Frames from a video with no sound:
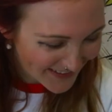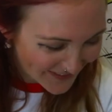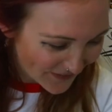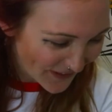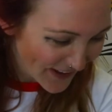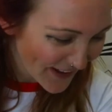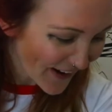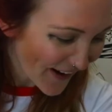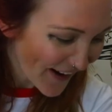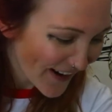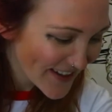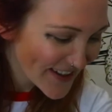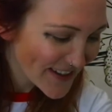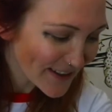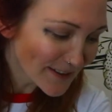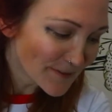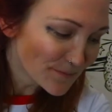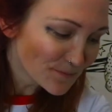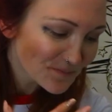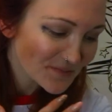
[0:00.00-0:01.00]
Because
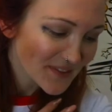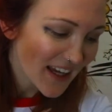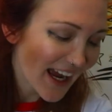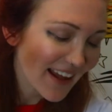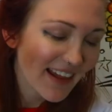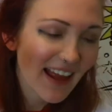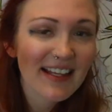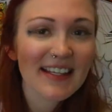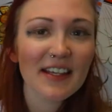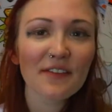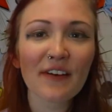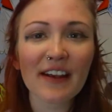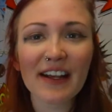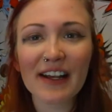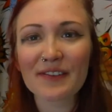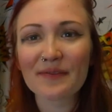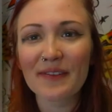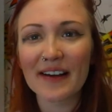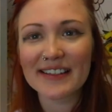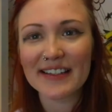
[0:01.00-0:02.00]
I like to
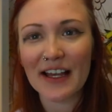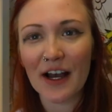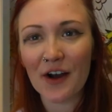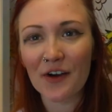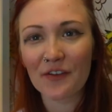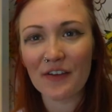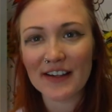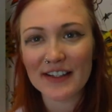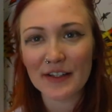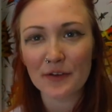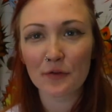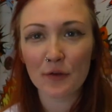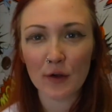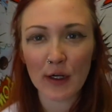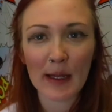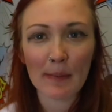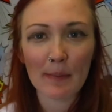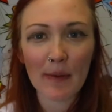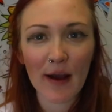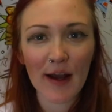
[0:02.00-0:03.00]
think of myself as a
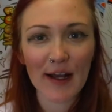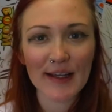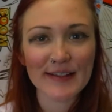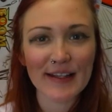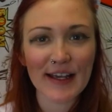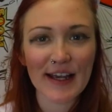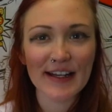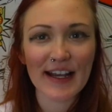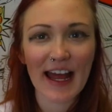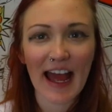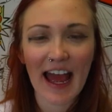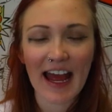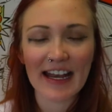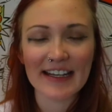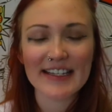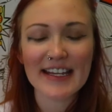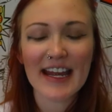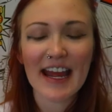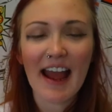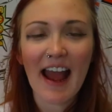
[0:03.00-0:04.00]
funny person,
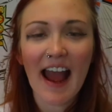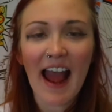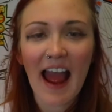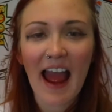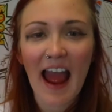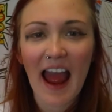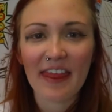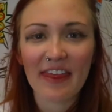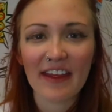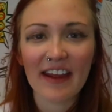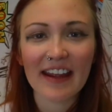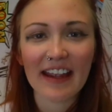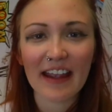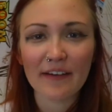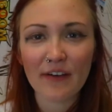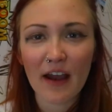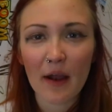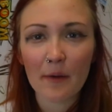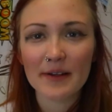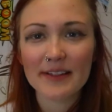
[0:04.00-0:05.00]
and I think
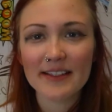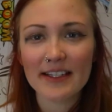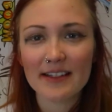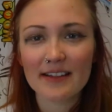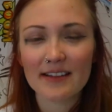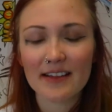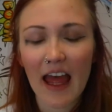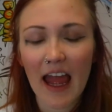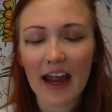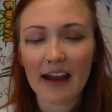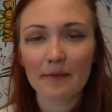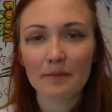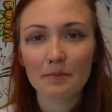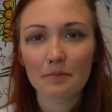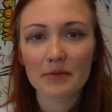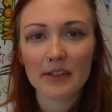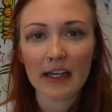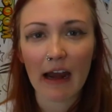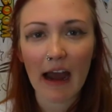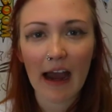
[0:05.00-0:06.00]
if I was to
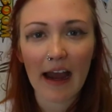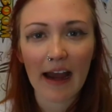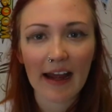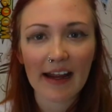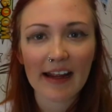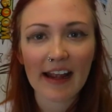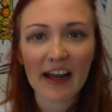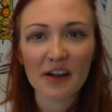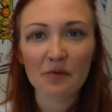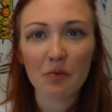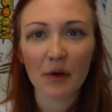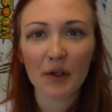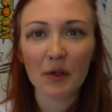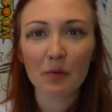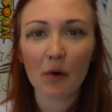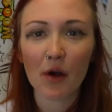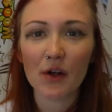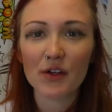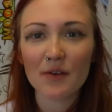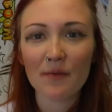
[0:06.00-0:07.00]
like die, I'd want to
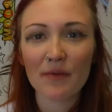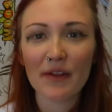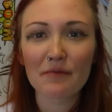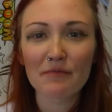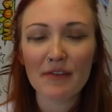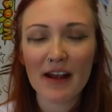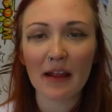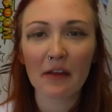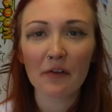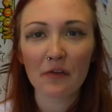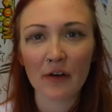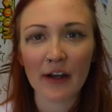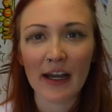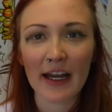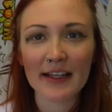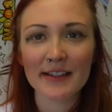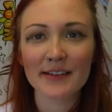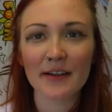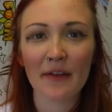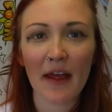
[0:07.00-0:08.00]
watch something really
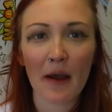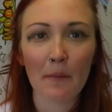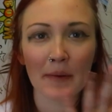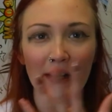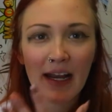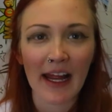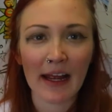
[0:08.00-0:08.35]
funny so that when